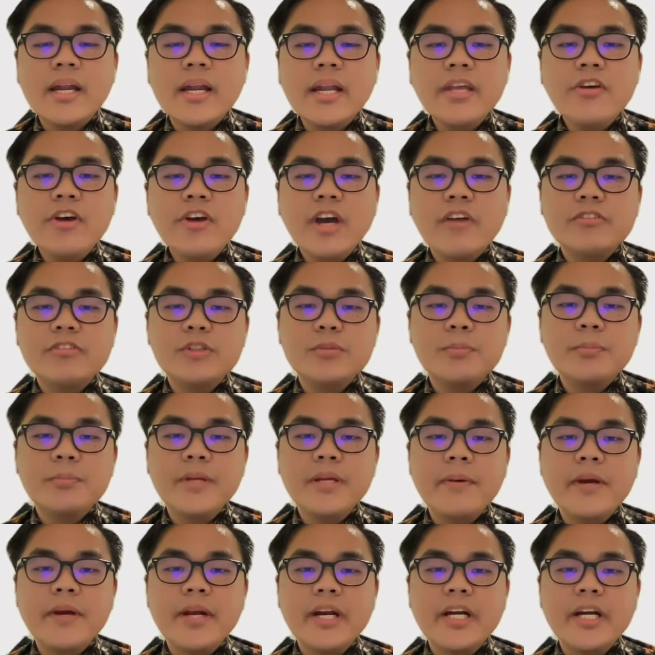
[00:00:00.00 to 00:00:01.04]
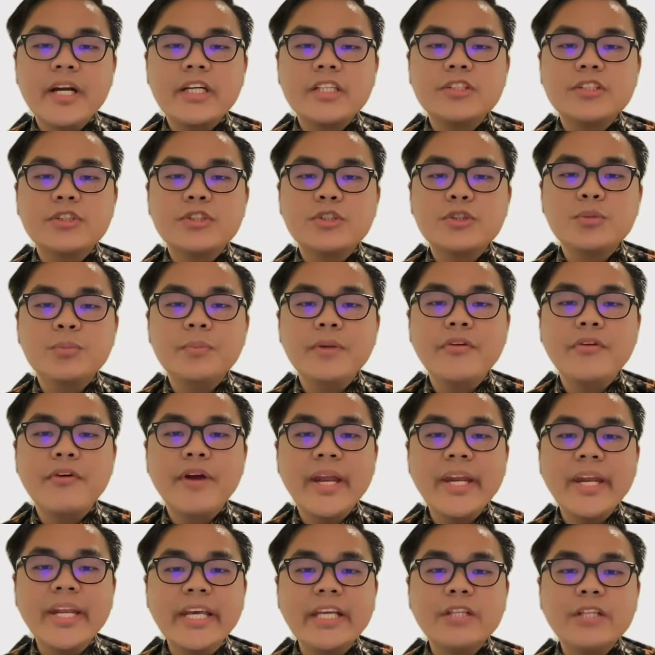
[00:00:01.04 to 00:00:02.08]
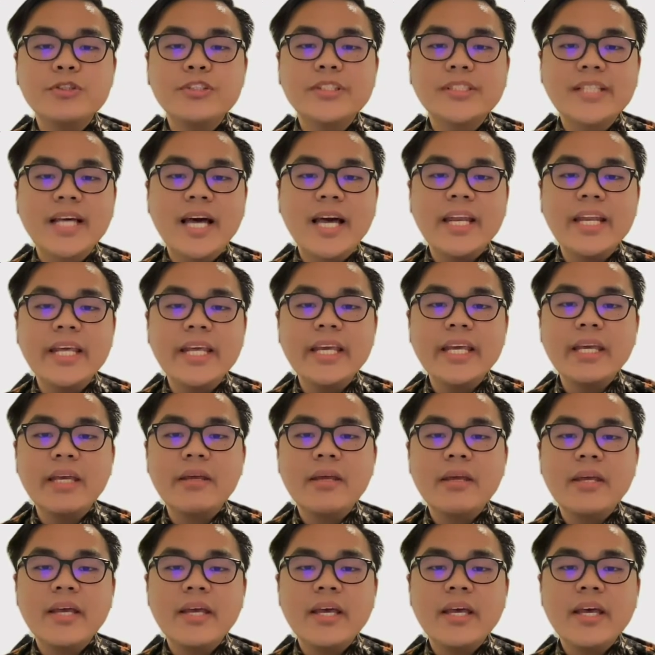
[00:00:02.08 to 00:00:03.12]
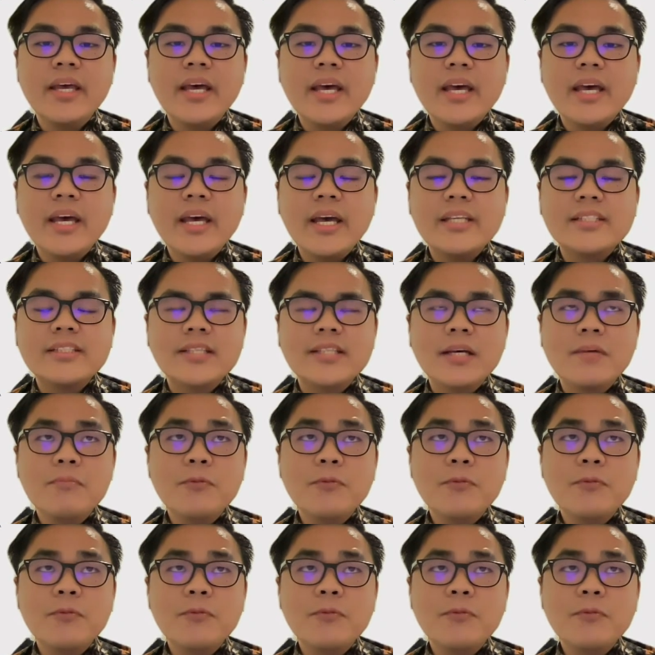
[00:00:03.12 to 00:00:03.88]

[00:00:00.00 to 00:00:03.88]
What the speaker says: I think you have to prepare to be ready to study. As